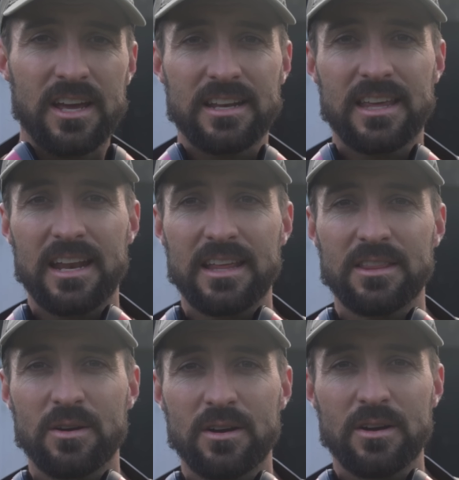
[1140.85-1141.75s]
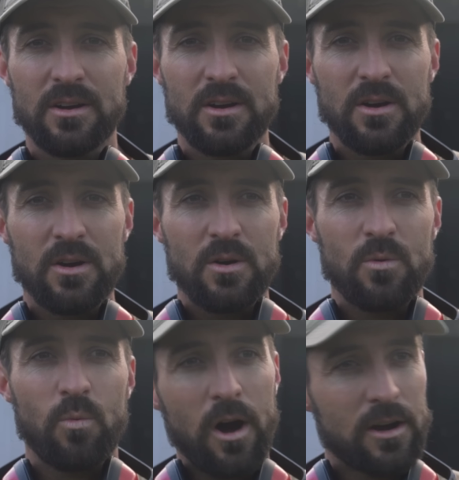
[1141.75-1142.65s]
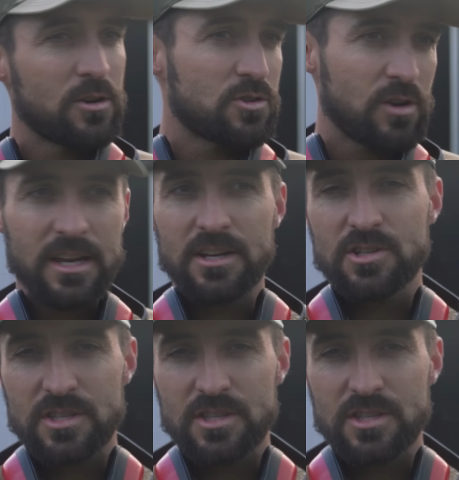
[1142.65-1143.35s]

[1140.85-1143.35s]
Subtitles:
and getting the water drainage